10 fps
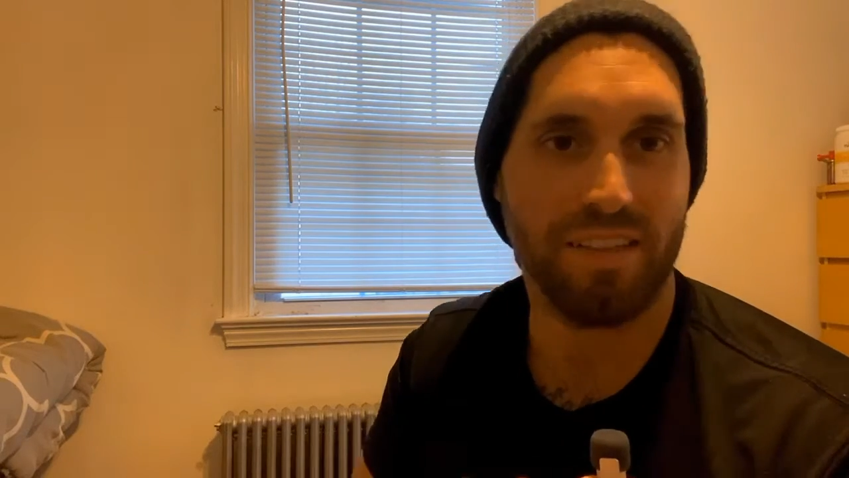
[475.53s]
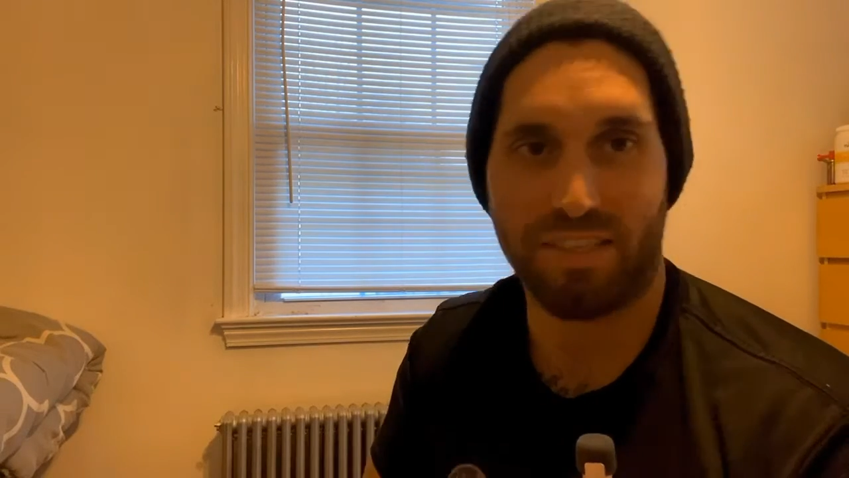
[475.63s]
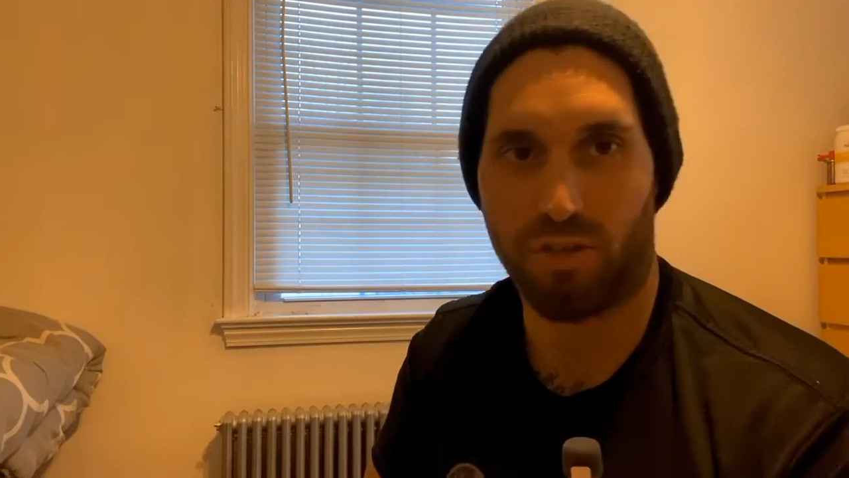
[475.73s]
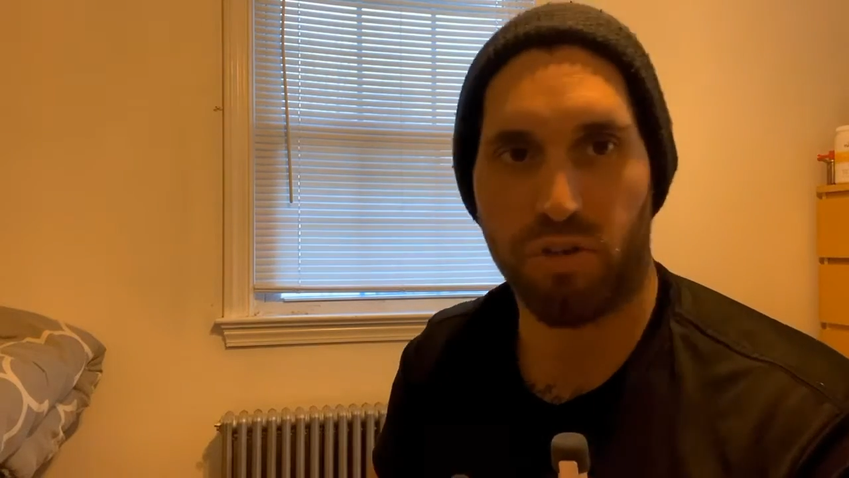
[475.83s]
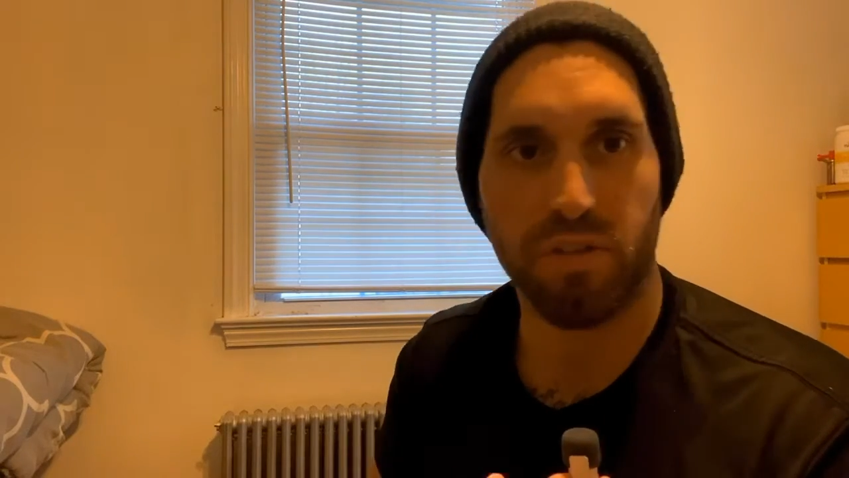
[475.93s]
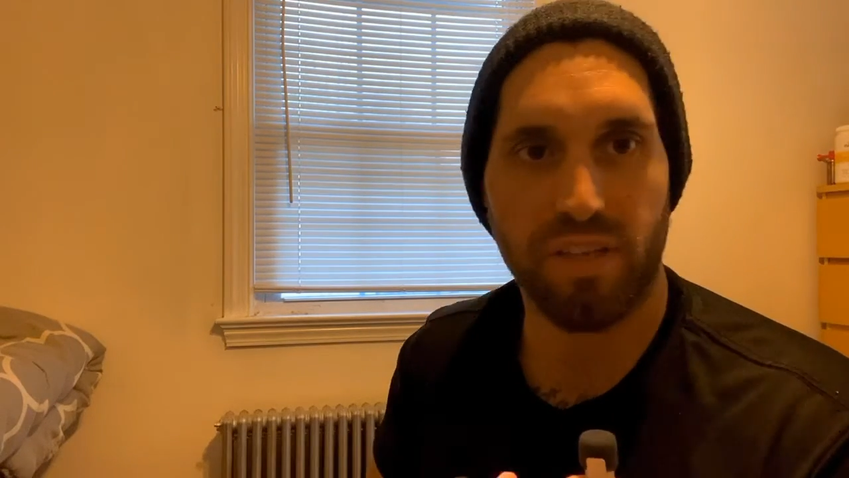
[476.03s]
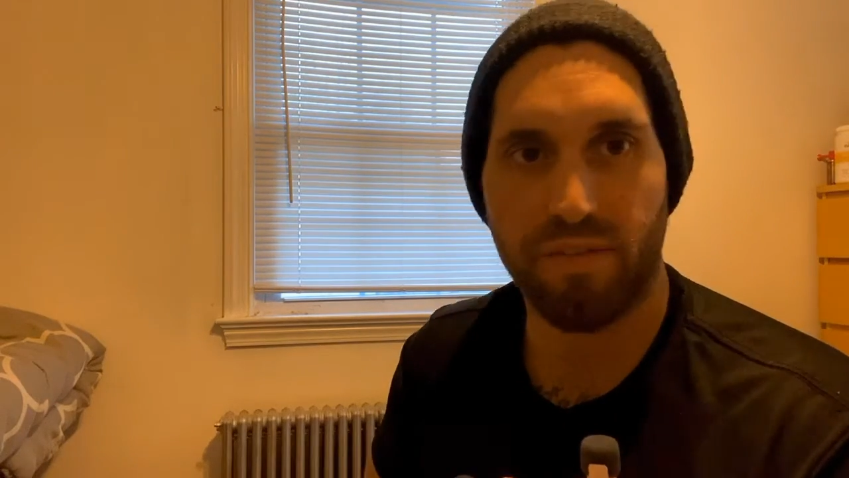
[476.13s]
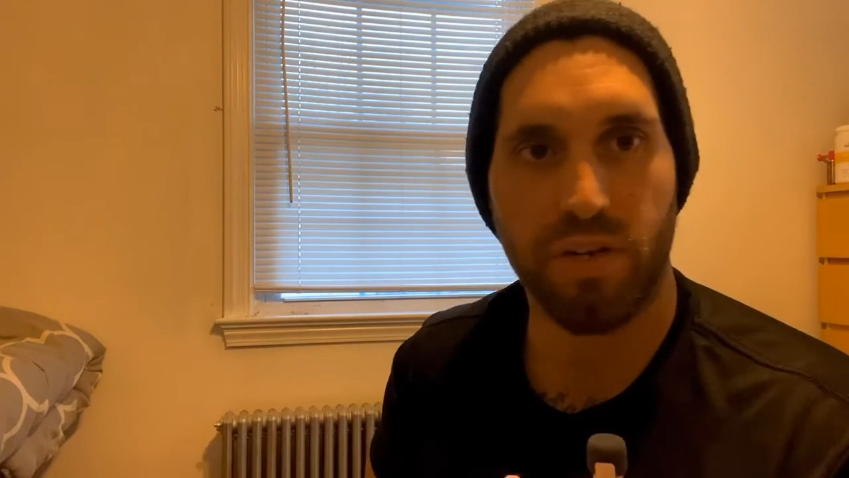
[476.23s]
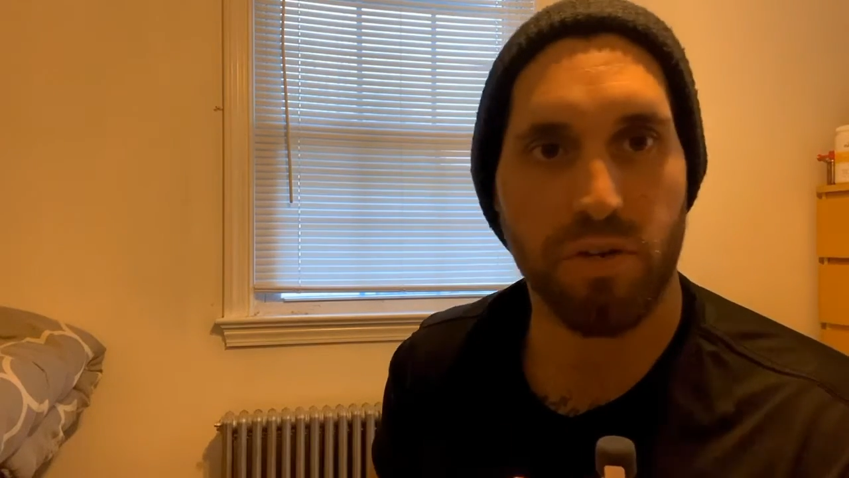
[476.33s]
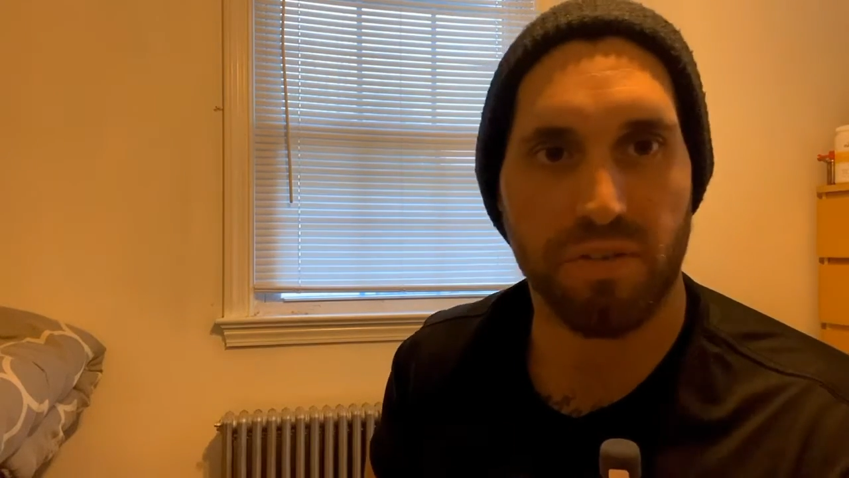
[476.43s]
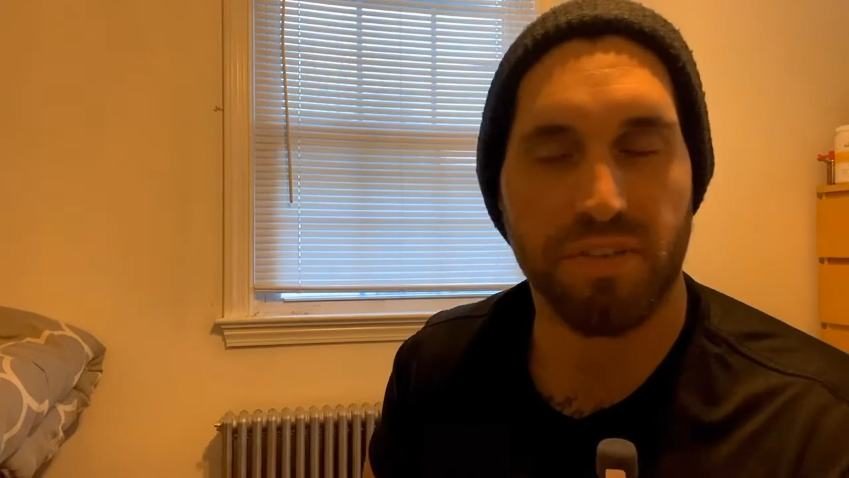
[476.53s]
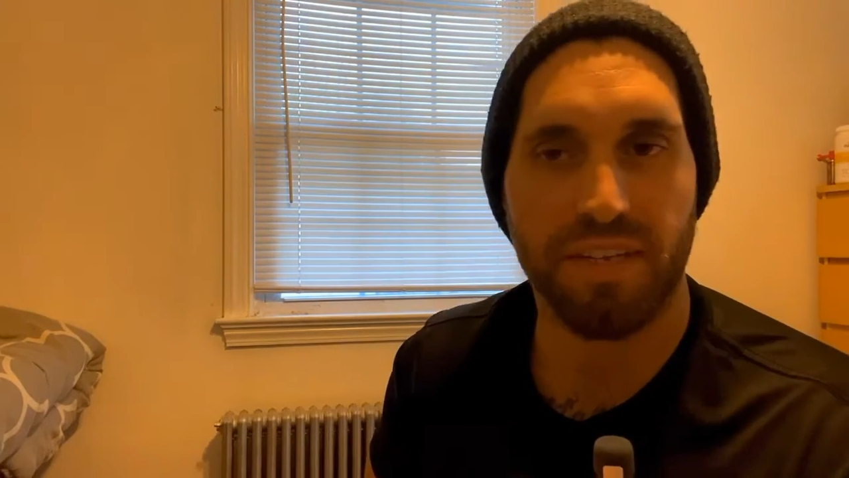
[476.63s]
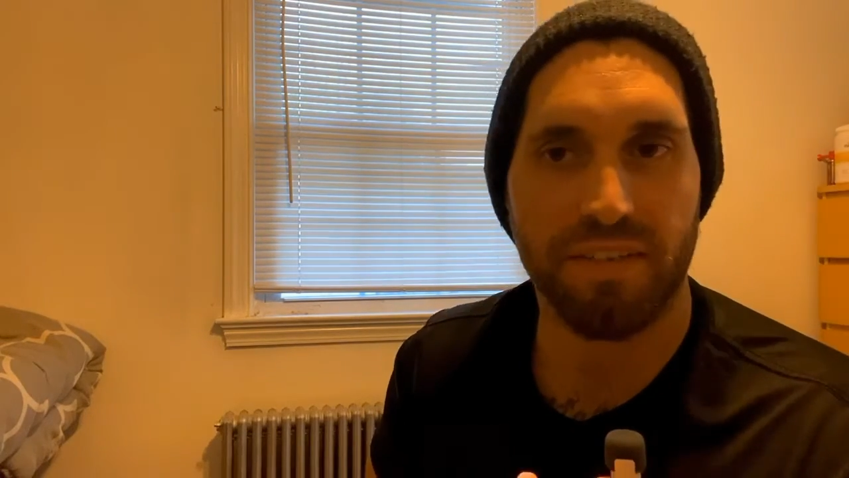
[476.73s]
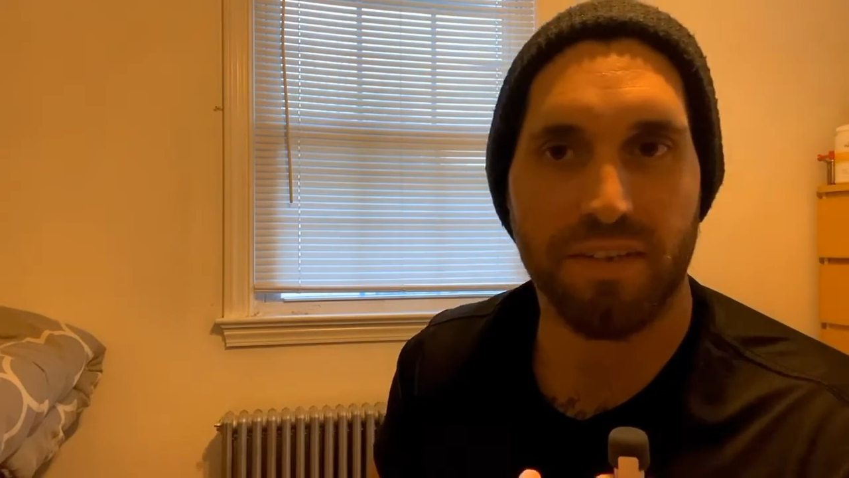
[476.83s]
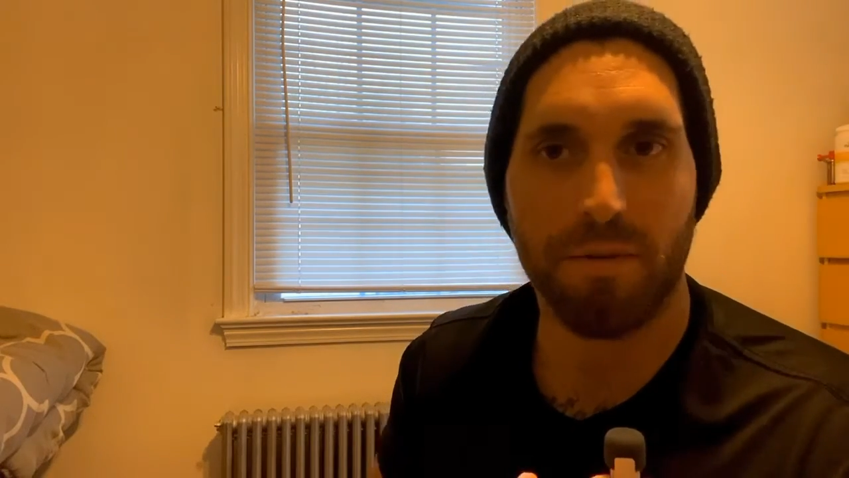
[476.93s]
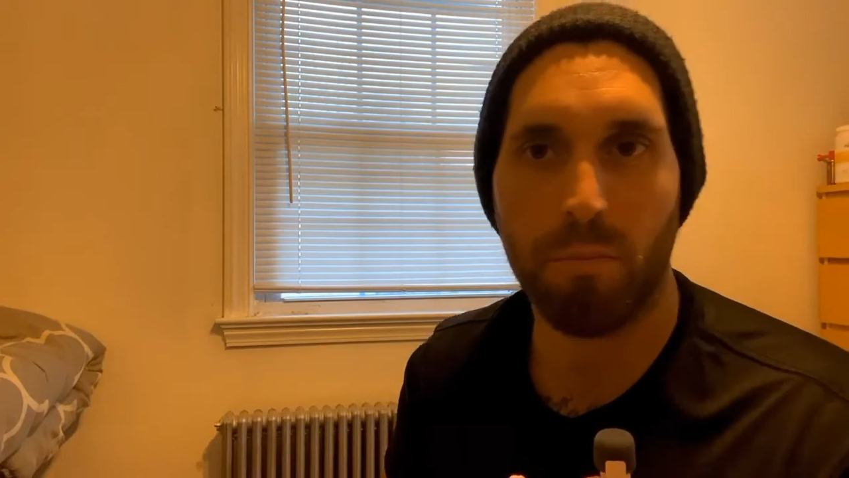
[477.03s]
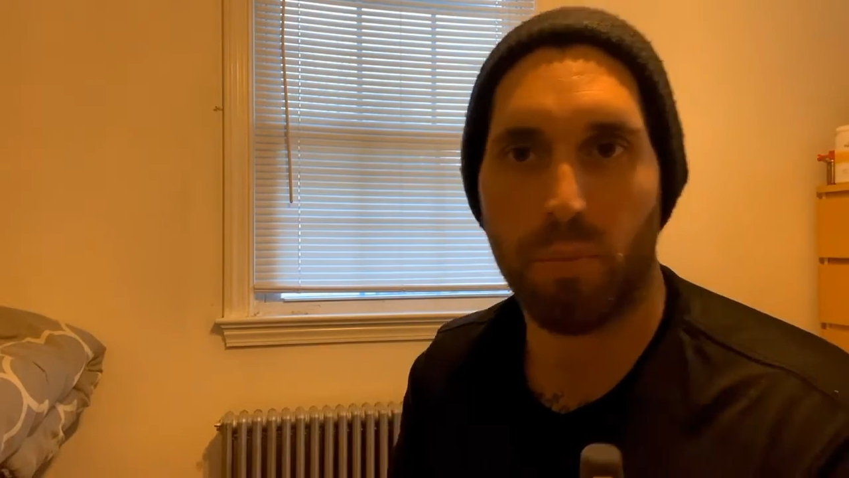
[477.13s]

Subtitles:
start to live in your system,